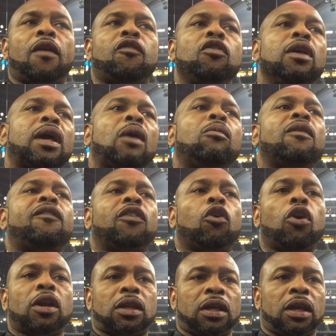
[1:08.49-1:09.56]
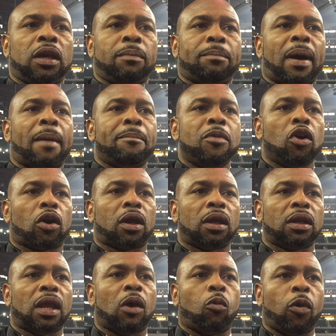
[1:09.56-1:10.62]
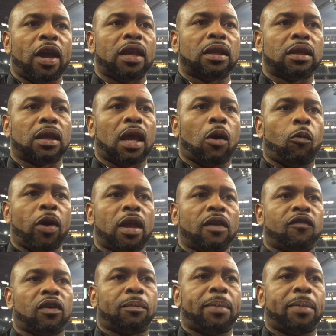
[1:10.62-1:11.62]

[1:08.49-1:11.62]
If you look at what Floyd did by milking and waiting and waiting for